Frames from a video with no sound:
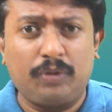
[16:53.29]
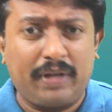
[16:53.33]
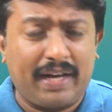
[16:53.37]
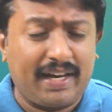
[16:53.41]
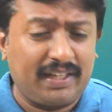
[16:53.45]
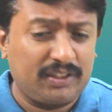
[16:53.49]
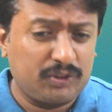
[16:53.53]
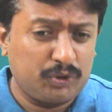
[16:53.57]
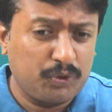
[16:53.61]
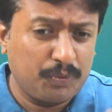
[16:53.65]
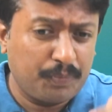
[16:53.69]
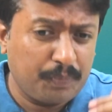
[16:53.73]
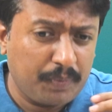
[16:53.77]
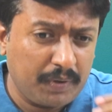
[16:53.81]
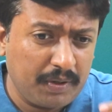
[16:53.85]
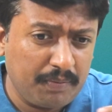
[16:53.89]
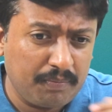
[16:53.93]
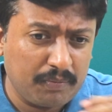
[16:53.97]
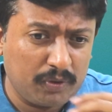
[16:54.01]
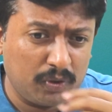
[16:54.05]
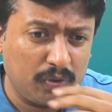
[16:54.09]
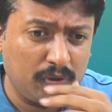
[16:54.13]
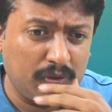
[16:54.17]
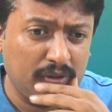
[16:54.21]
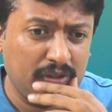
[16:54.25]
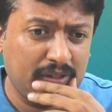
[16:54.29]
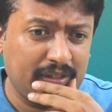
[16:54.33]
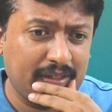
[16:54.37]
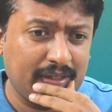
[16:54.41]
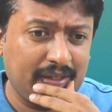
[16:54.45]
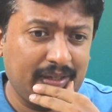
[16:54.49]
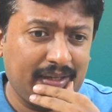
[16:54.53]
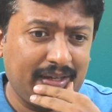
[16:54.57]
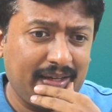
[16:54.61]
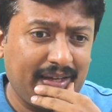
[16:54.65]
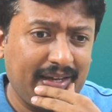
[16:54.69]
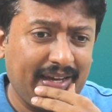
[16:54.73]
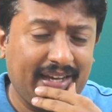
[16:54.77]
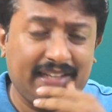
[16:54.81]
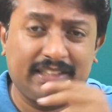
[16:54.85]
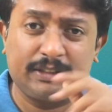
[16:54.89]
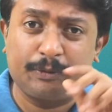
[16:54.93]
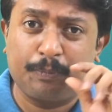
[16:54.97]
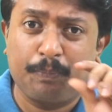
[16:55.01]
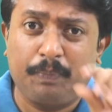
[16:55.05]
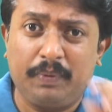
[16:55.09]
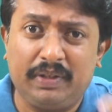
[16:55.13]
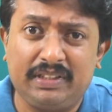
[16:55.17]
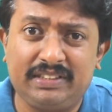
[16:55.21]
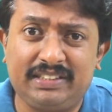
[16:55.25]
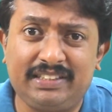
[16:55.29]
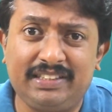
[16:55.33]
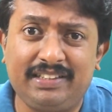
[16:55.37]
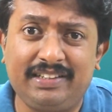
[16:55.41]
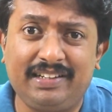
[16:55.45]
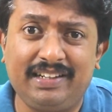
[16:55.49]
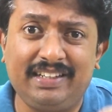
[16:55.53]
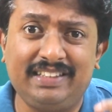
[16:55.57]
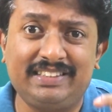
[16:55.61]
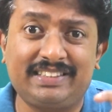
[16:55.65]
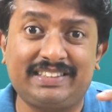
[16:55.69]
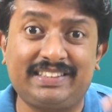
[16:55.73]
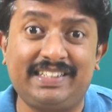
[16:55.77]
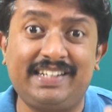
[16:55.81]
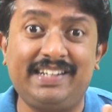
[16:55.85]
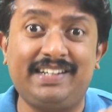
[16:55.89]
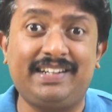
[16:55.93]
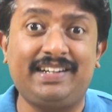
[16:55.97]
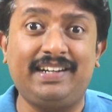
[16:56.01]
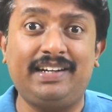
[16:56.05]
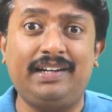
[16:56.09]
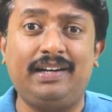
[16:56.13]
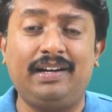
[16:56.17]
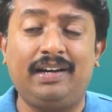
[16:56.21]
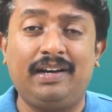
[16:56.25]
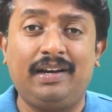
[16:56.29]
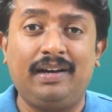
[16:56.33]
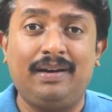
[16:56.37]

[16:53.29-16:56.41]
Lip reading: as Supreme Court explicitly stated,